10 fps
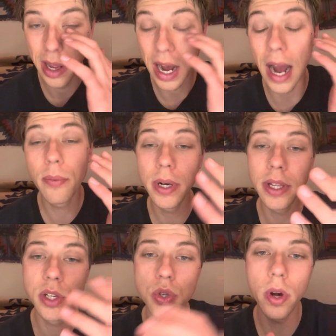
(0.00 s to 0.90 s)
I really
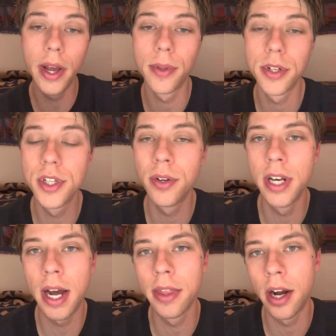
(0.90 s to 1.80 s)
enjoy it. There's no
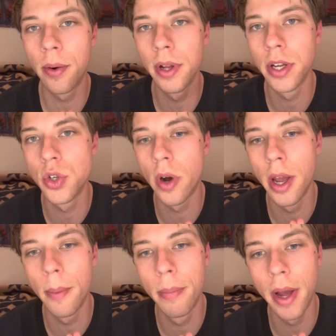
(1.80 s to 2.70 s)
denying that I really enjoy
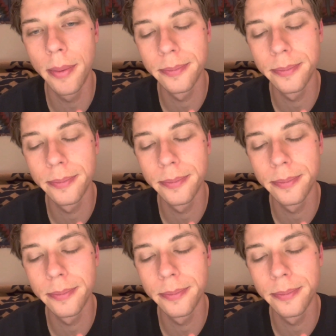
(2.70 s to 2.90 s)
it. But